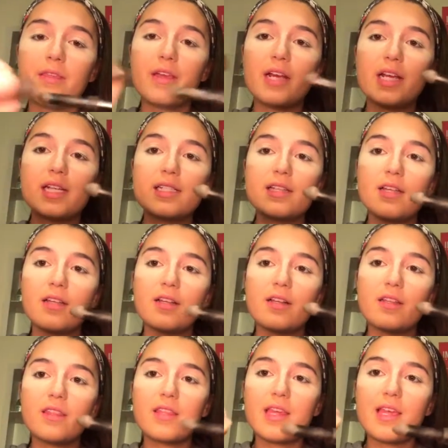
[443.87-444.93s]
there is a
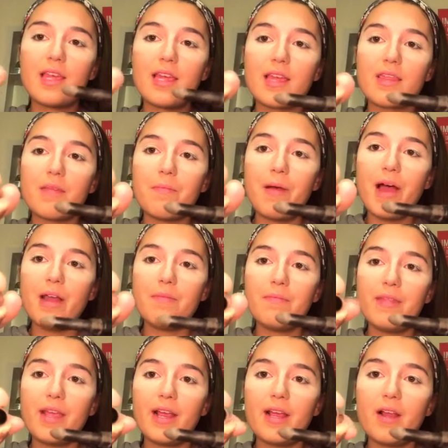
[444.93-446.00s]
little thing in the
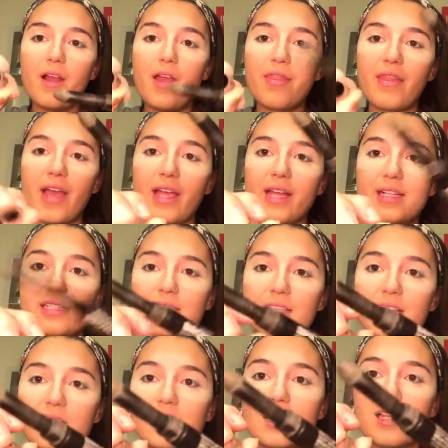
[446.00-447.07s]
bottom there that gets
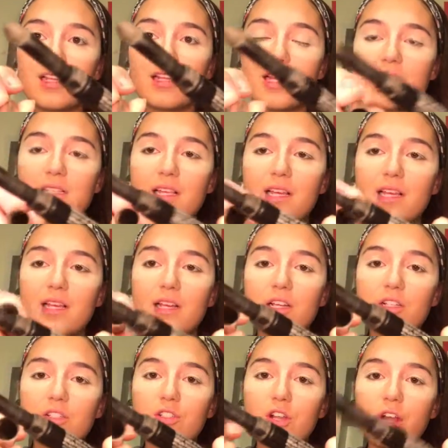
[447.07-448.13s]
this nice and
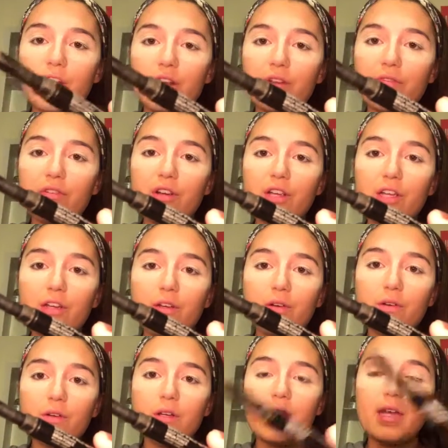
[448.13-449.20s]
dark for
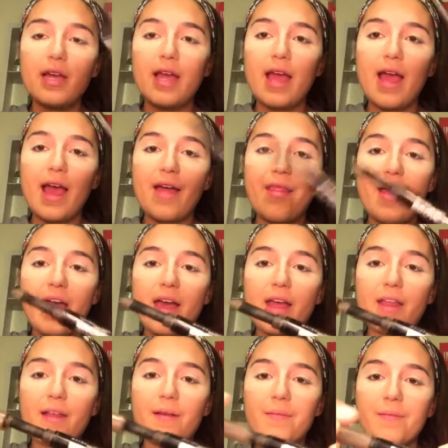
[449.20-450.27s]
you. And
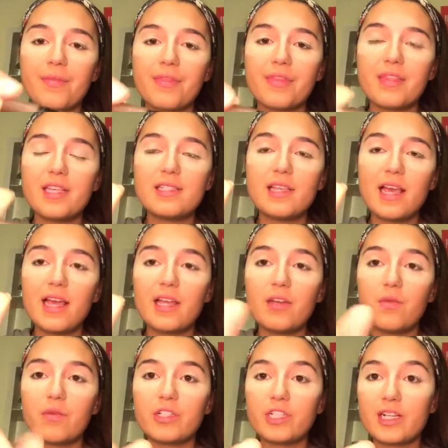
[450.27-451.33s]
then this
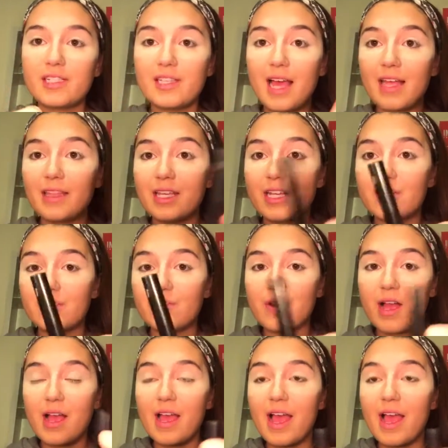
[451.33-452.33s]
end, which I sadly do not